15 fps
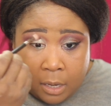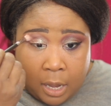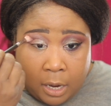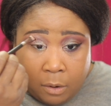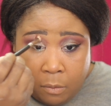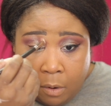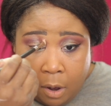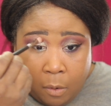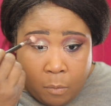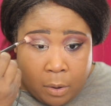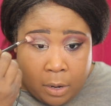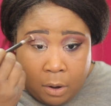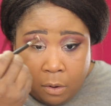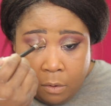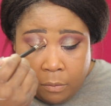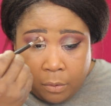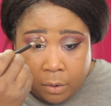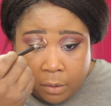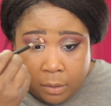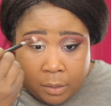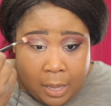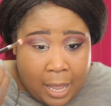kind of where I went
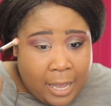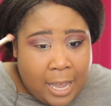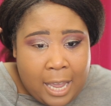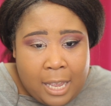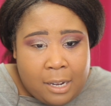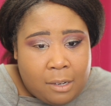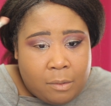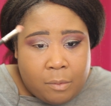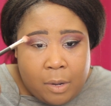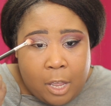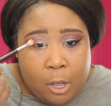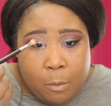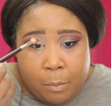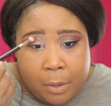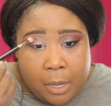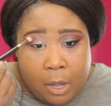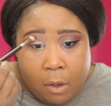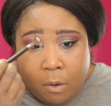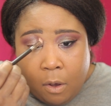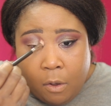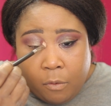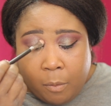over. I can't help but
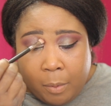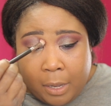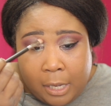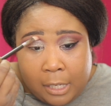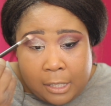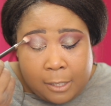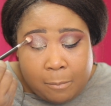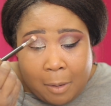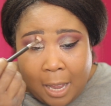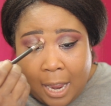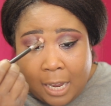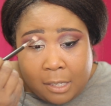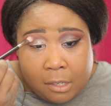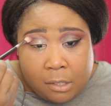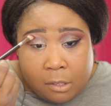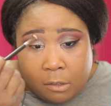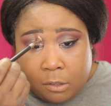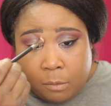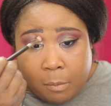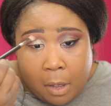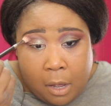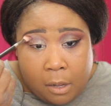go over because my eyes are so
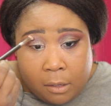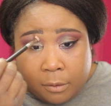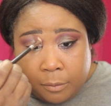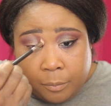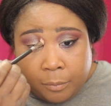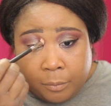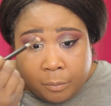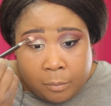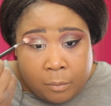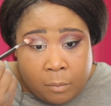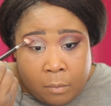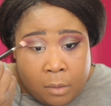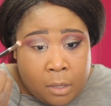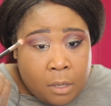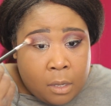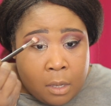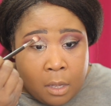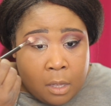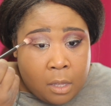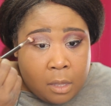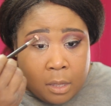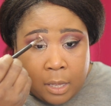small
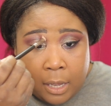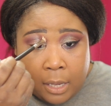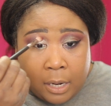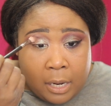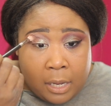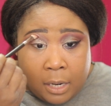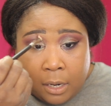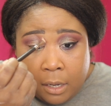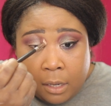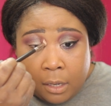that it